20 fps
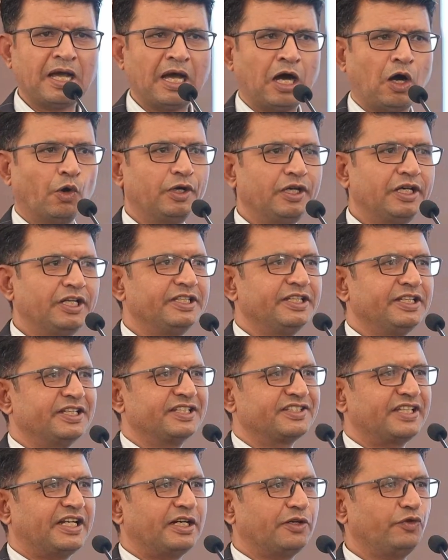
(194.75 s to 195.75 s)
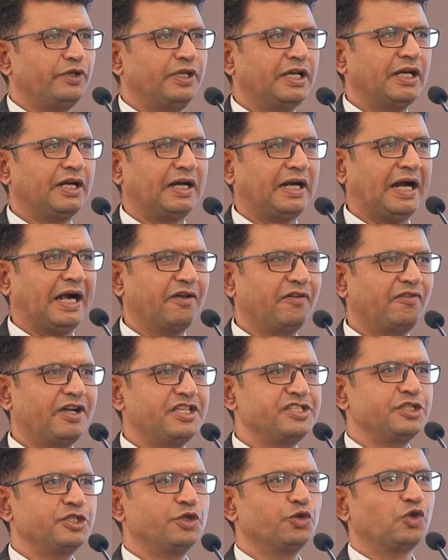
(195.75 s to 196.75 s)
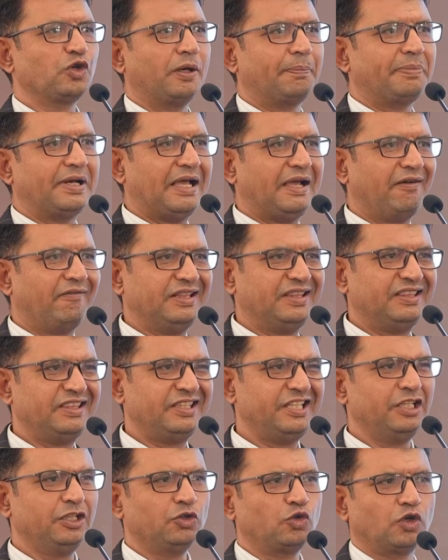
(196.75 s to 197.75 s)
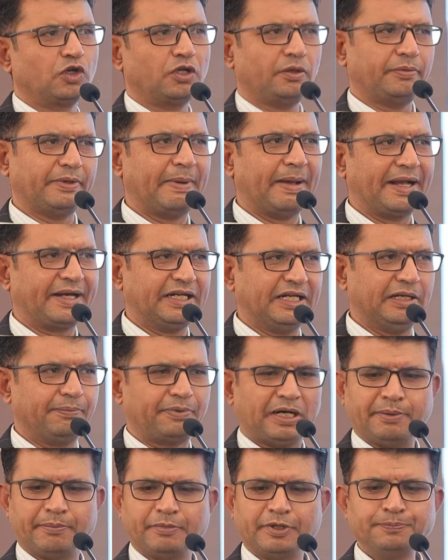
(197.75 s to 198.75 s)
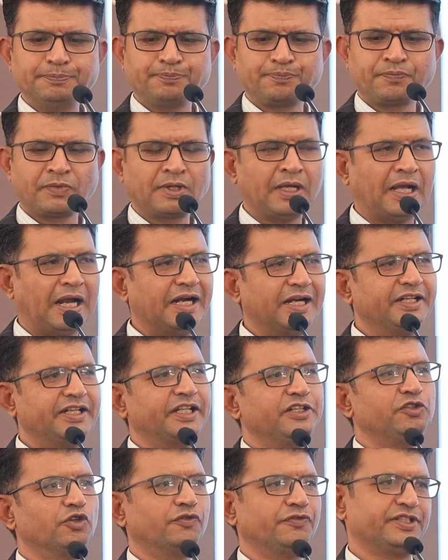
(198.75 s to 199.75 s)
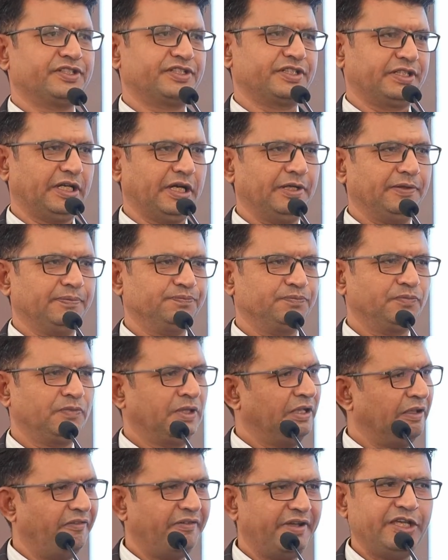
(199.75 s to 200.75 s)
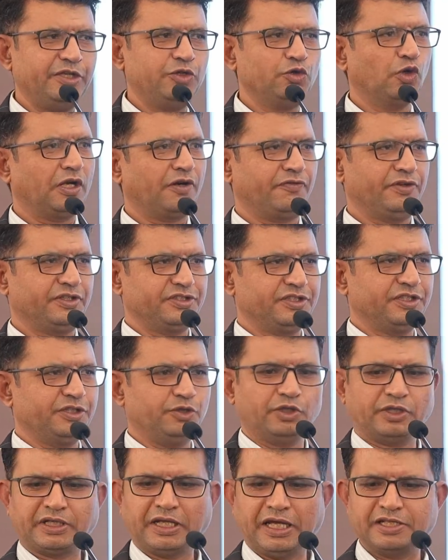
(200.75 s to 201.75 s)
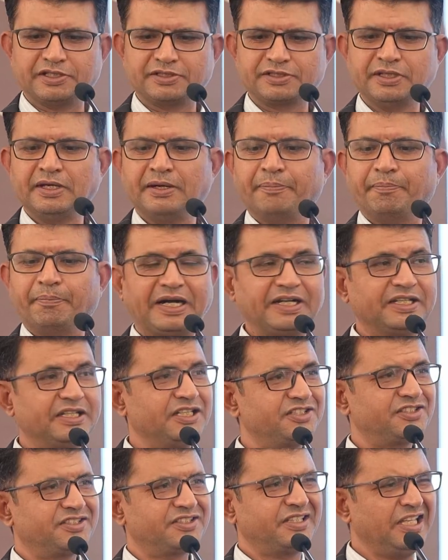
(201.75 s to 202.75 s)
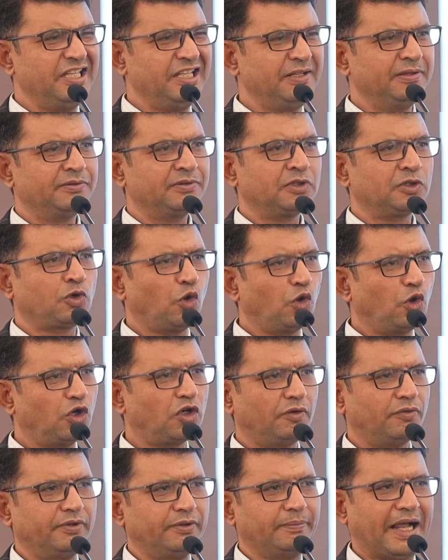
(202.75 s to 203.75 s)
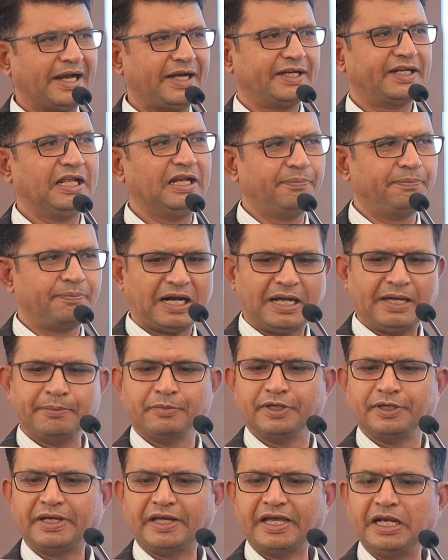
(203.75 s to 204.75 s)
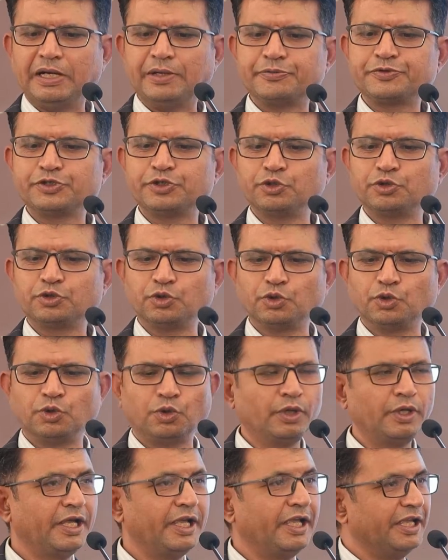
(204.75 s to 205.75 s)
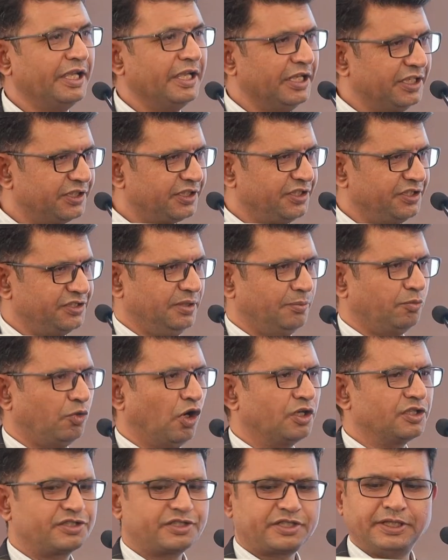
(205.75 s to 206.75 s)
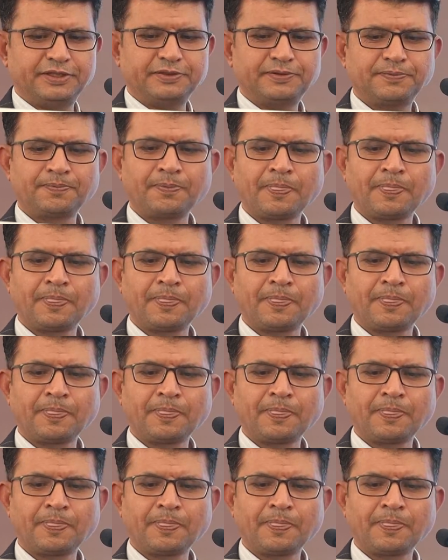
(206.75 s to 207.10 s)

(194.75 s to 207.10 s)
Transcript: Only thing is that we are advising you to apply one thin coat of a bactile primer, and then you fix a tile the way you are fixing your tiles. But this thin coat of a bactile primer helps you to increase the bond strength,